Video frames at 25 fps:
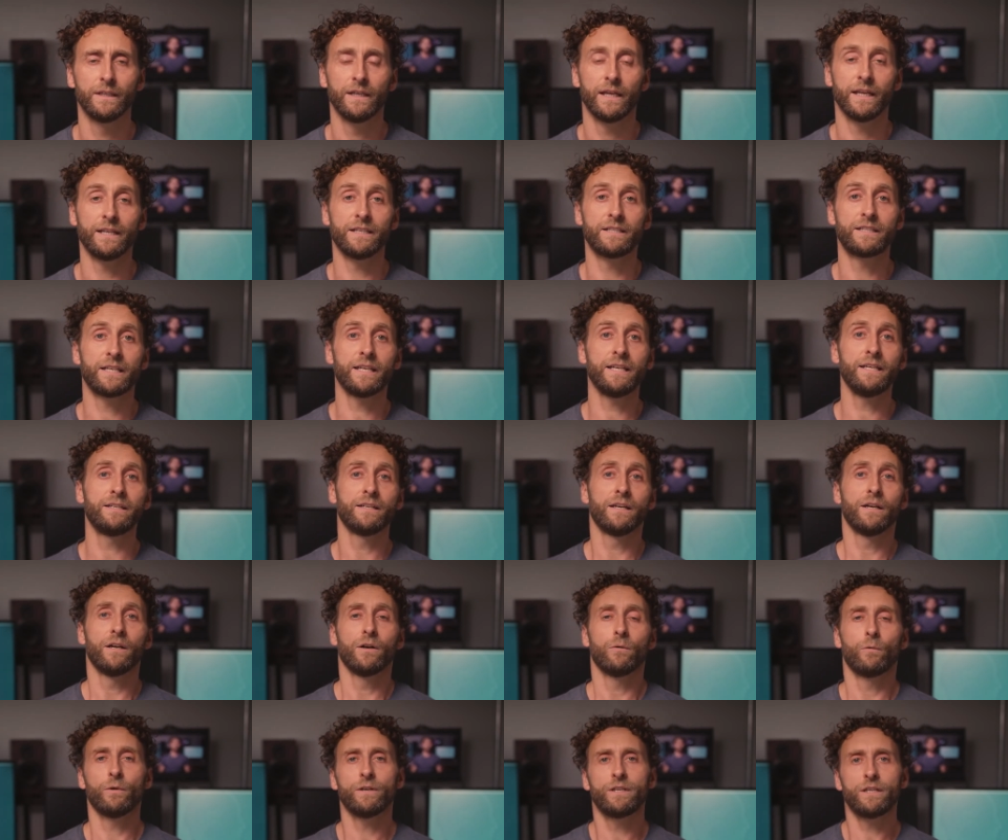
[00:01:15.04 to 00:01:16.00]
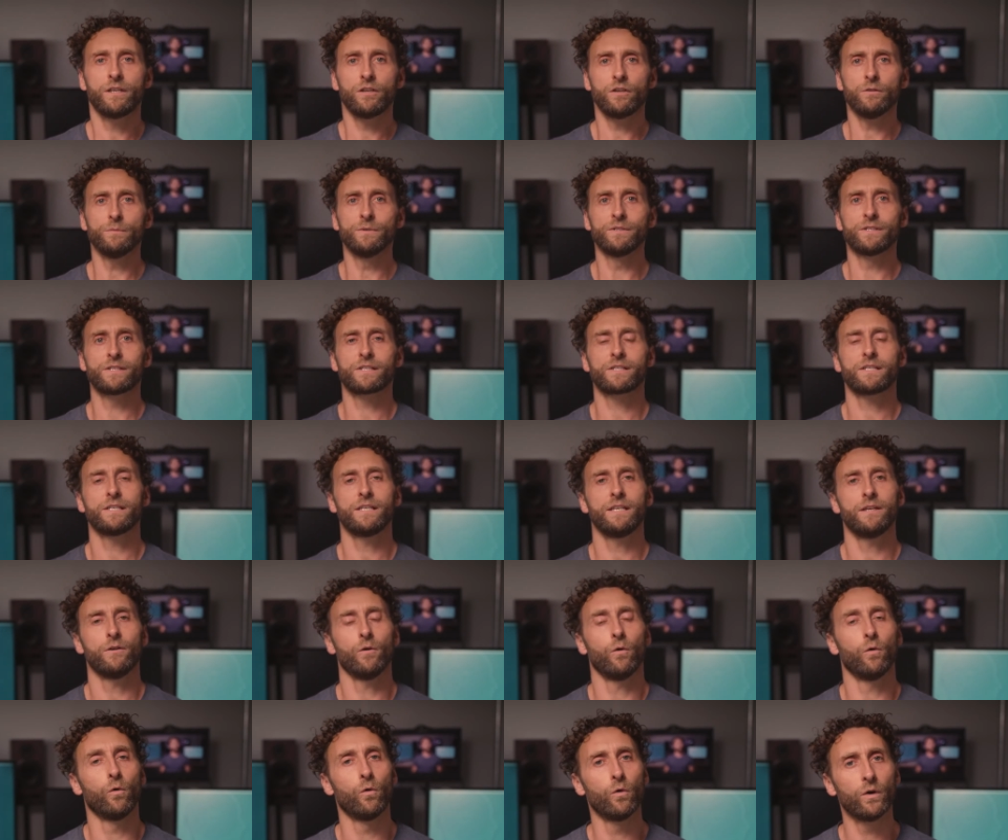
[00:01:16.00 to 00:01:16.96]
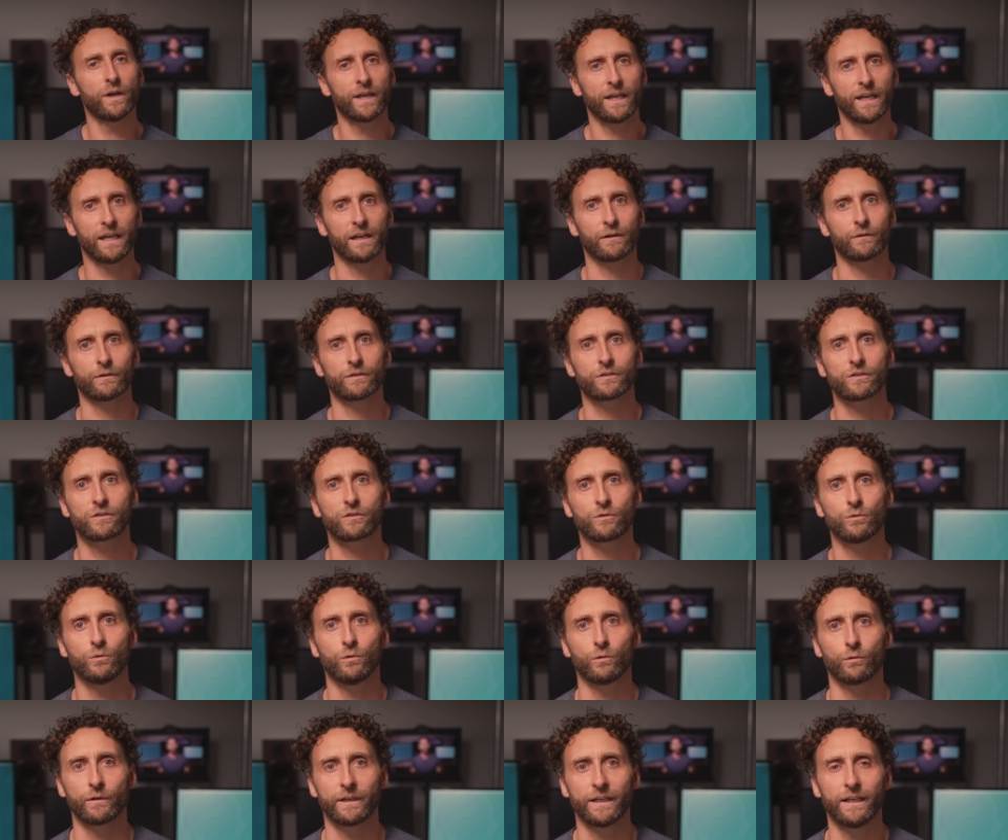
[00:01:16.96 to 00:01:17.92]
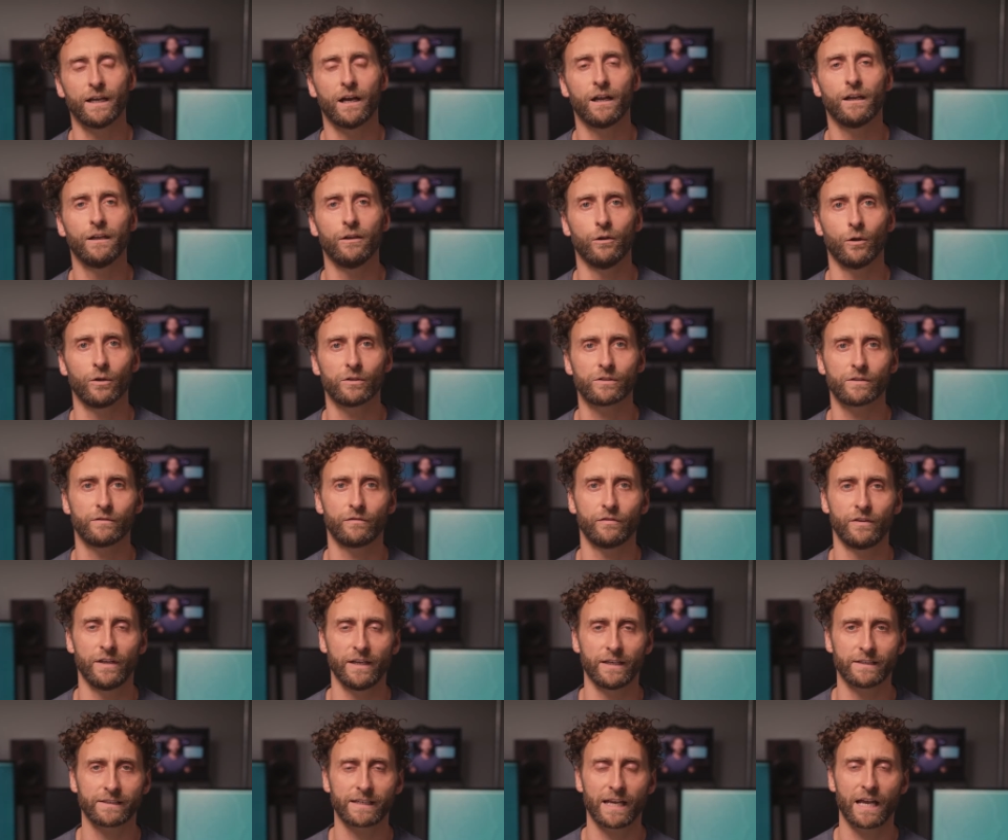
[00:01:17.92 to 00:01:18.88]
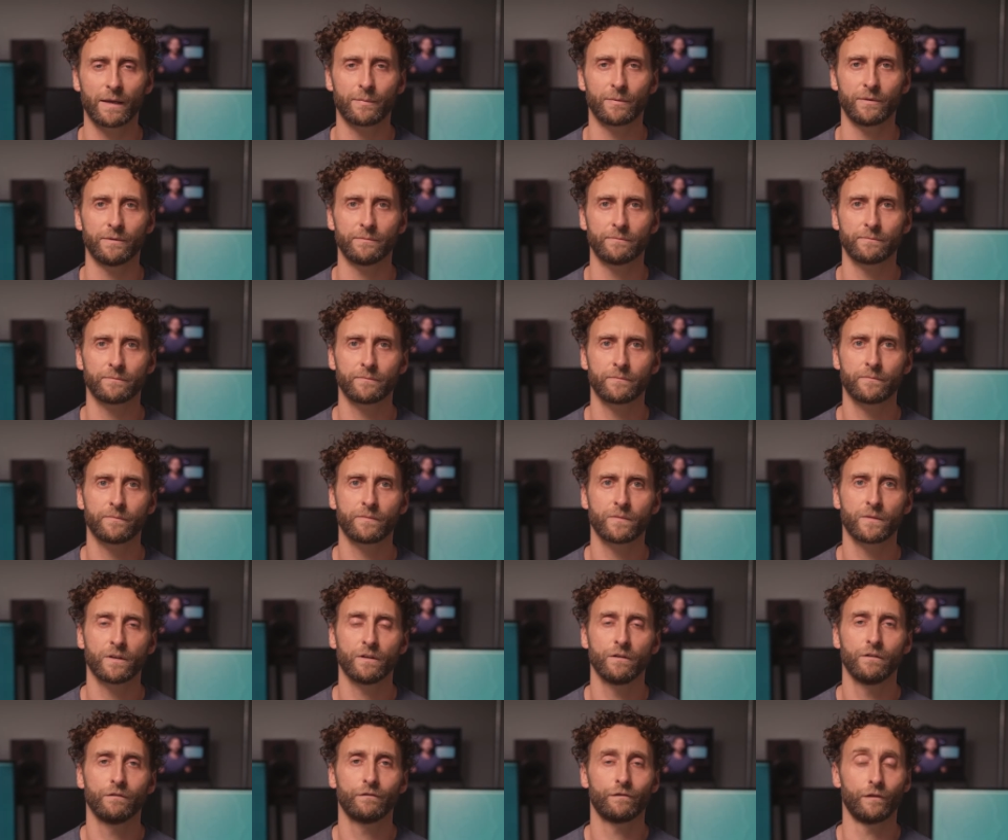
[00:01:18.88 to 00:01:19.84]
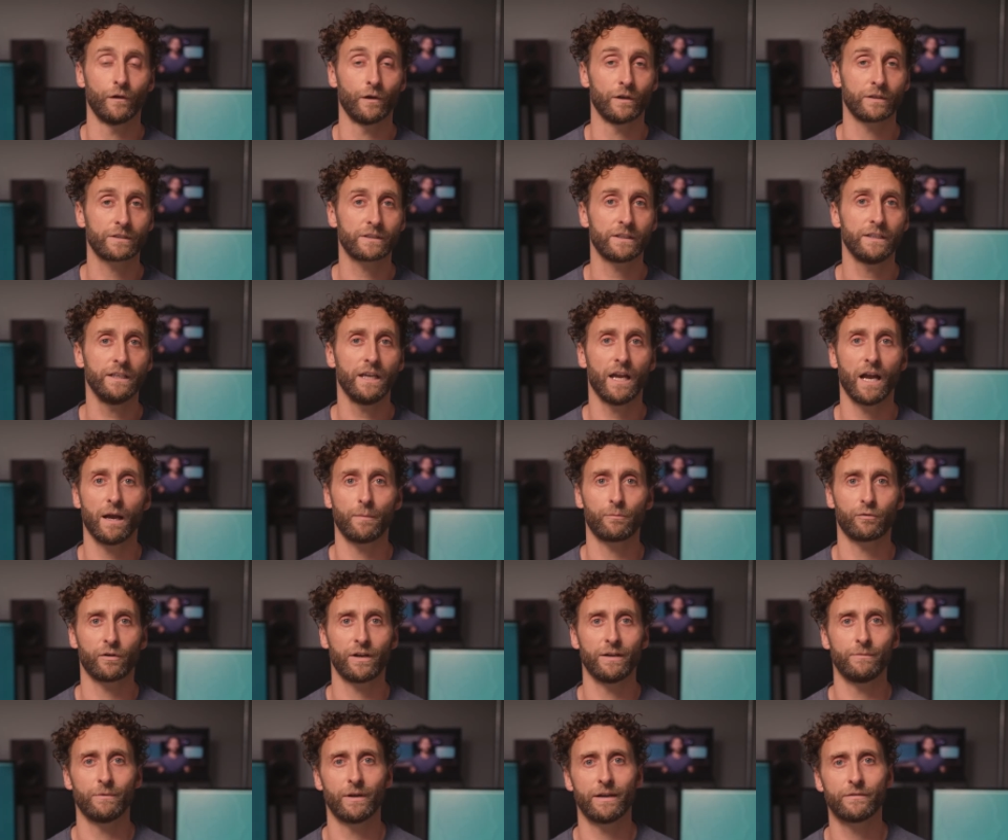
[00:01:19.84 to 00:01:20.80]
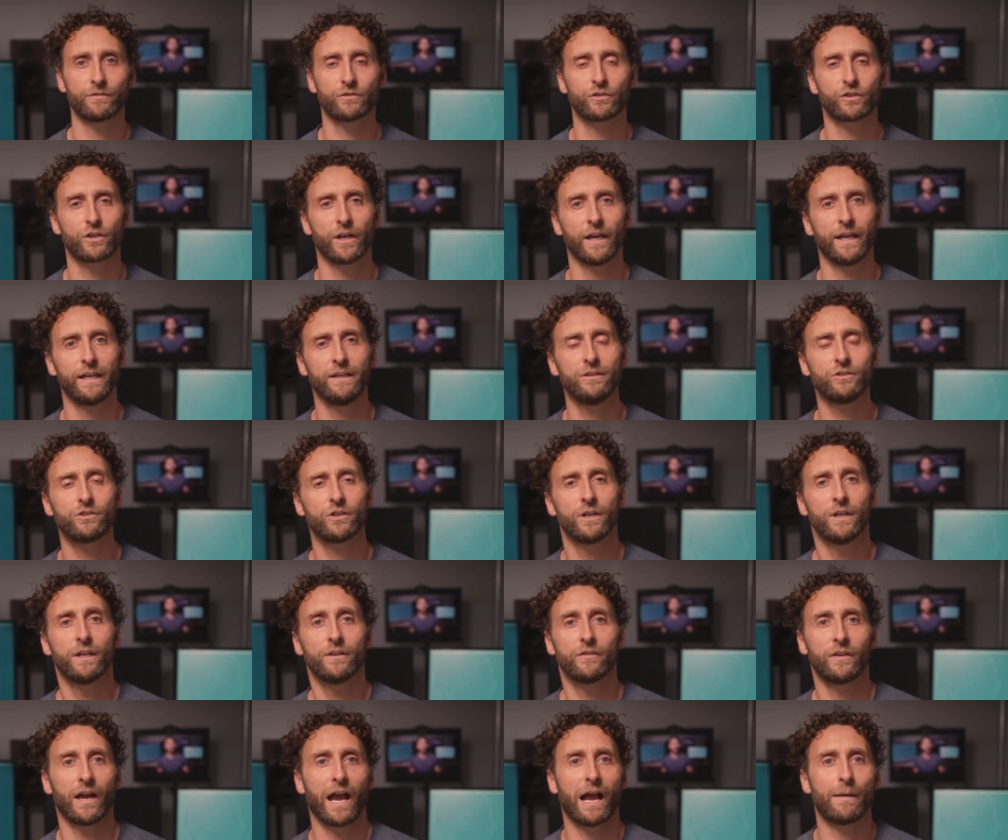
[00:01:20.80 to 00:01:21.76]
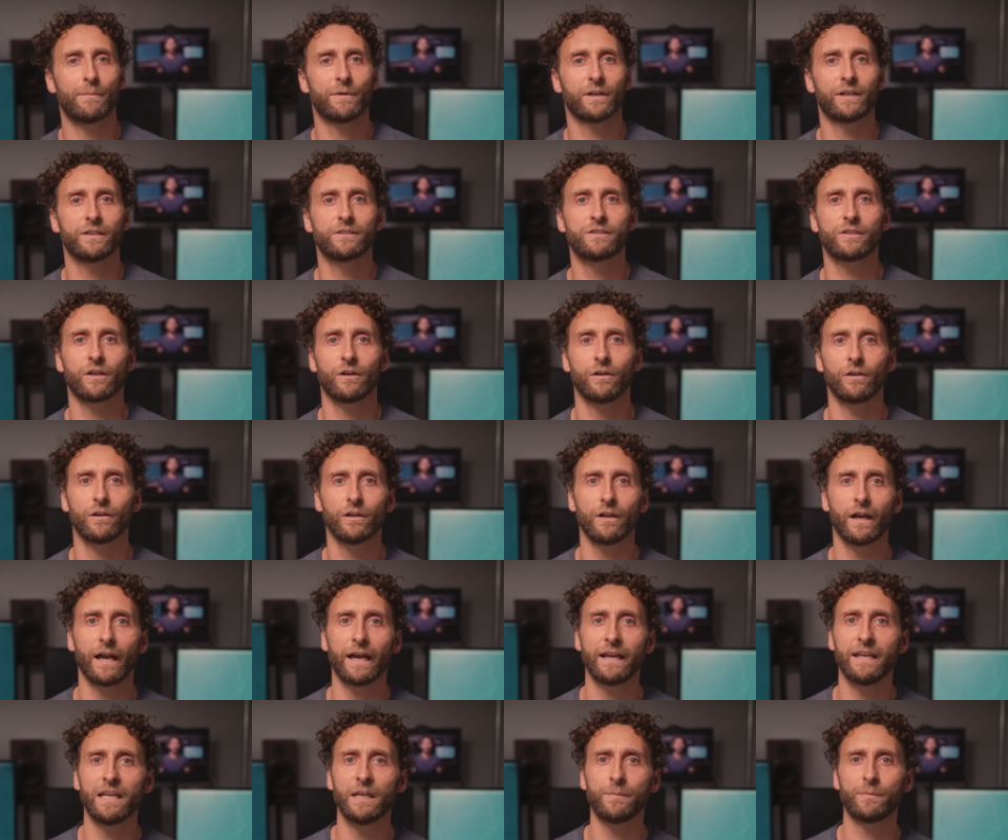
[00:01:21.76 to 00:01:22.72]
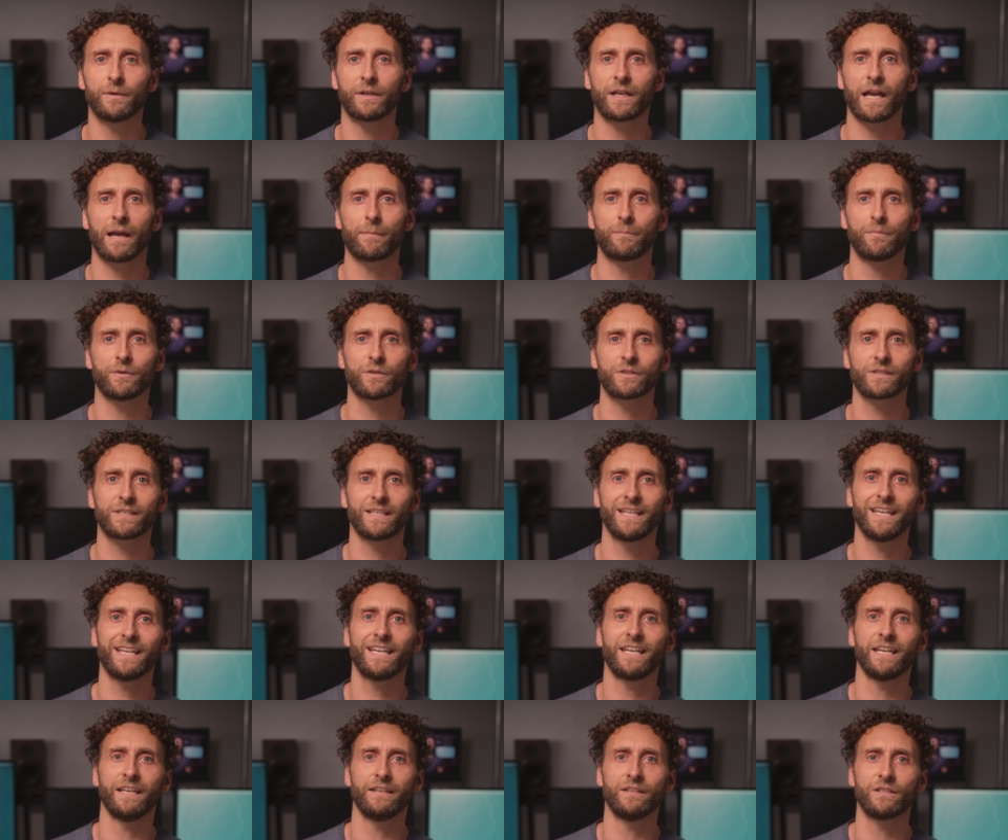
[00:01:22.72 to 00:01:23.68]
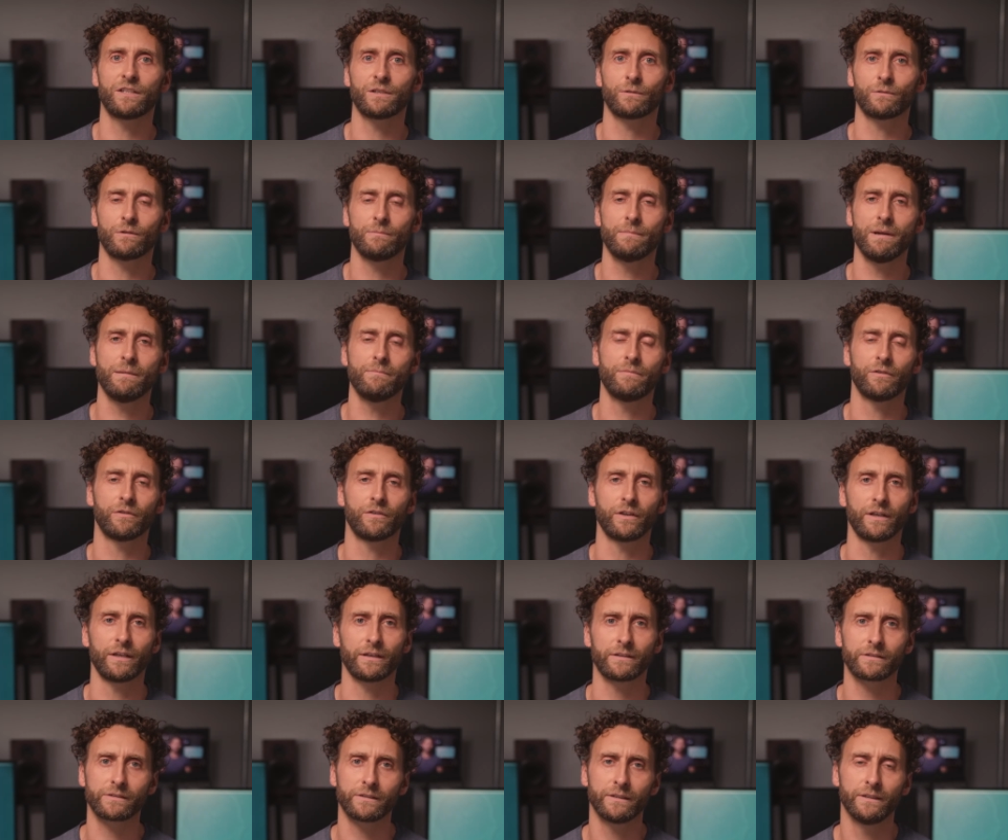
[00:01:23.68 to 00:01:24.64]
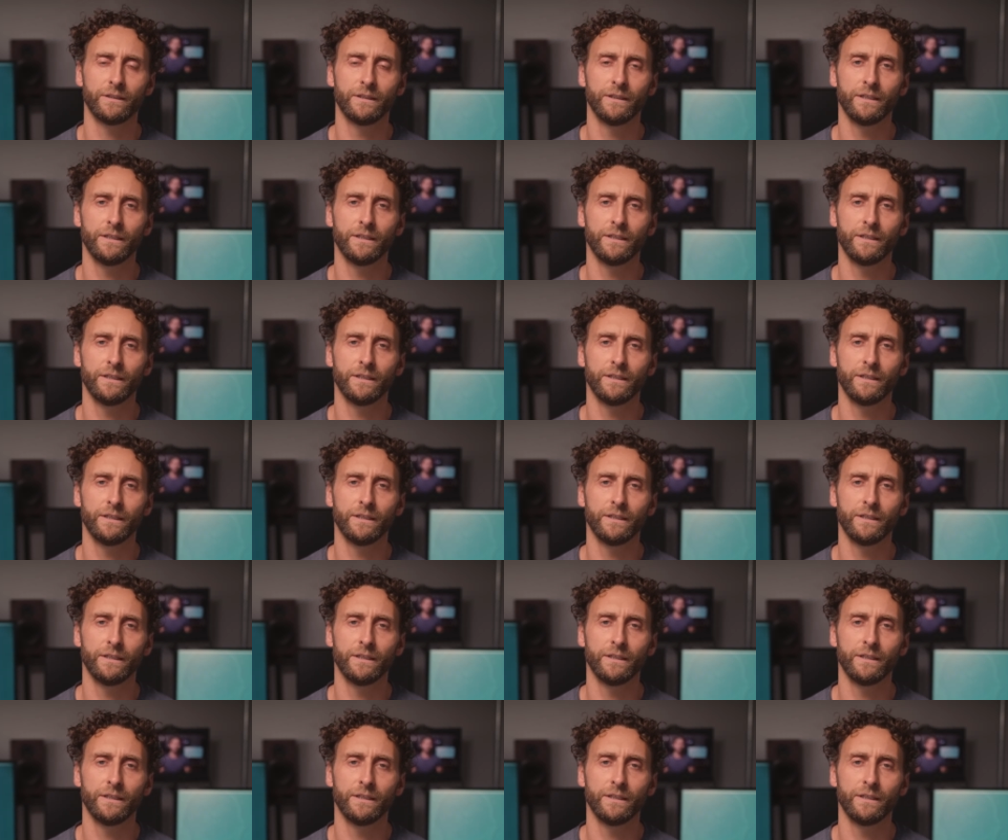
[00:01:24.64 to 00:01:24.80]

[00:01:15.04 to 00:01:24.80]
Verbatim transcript: Indeed, when humans see or hear a story, a lot of things happen. Firstly, our brainwaves change, the amygdala and hippocampus kick in to remember things.